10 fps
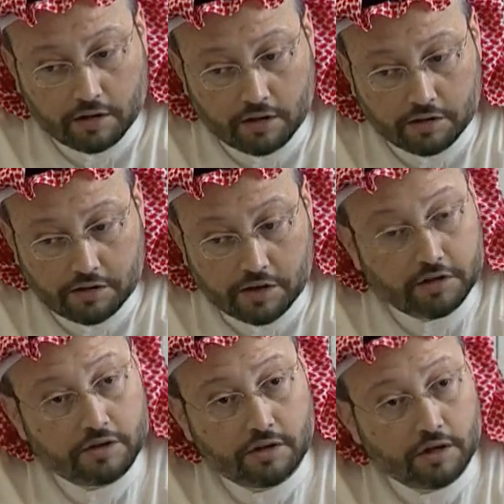
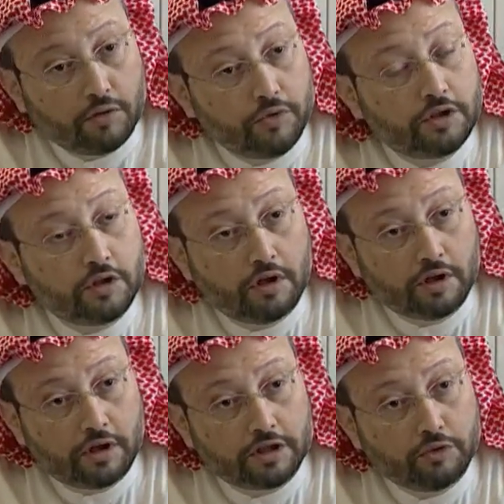Since the
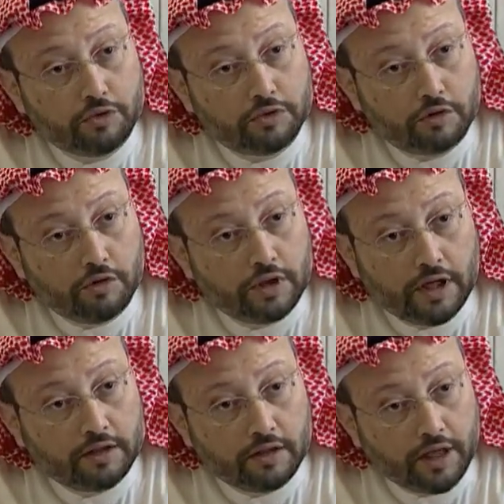Russian withdrawal in
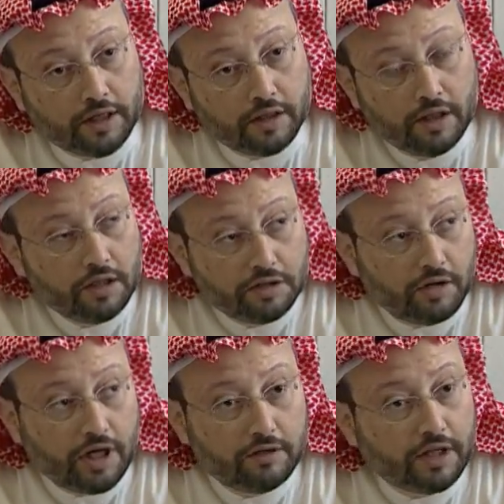'89.
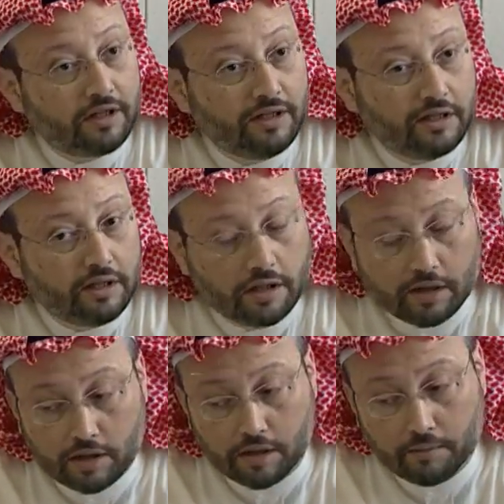So I do not really
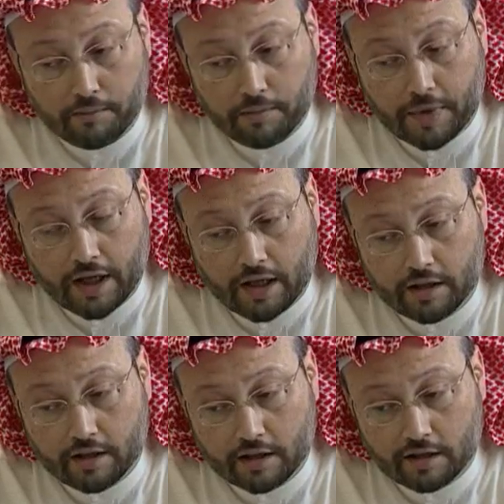
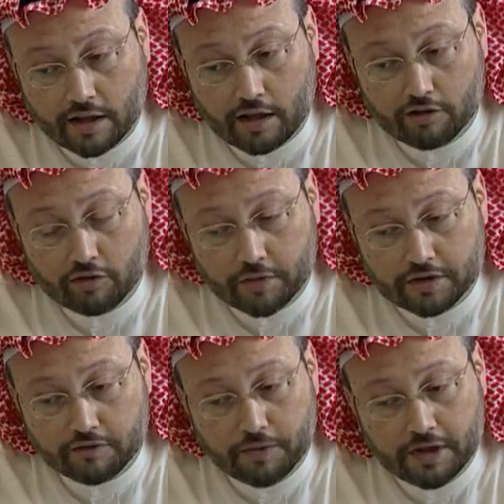buy the
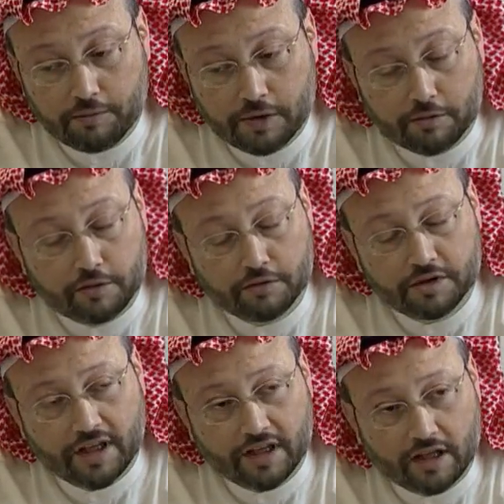arguments of many people who
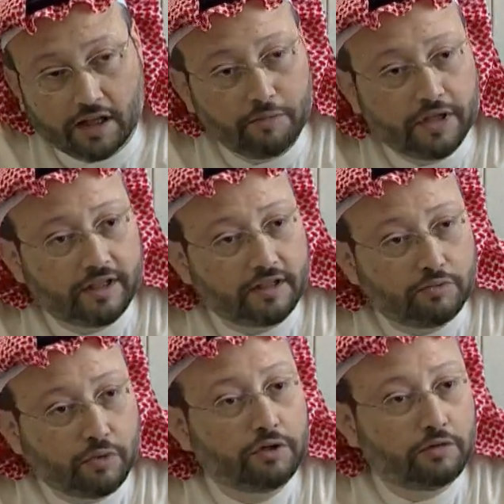say that the Americans
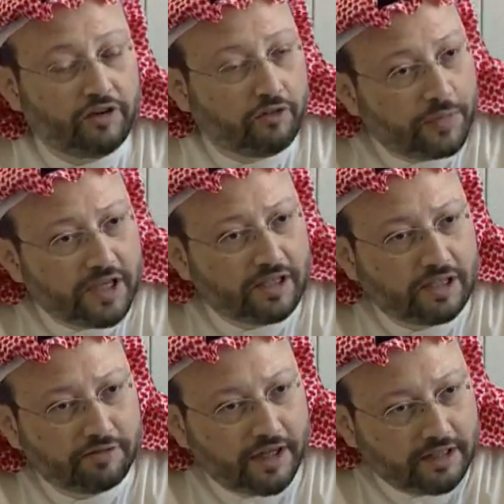want to have a base in
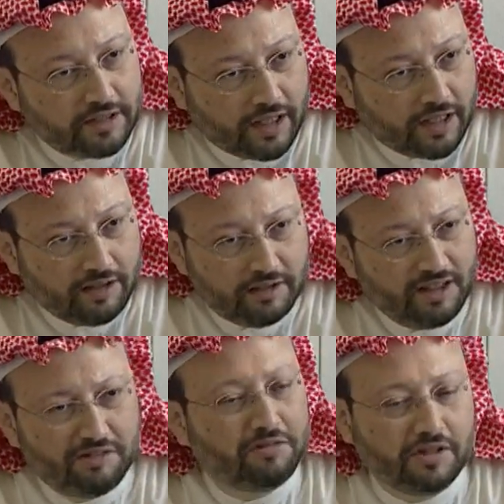Afghanistan. They don't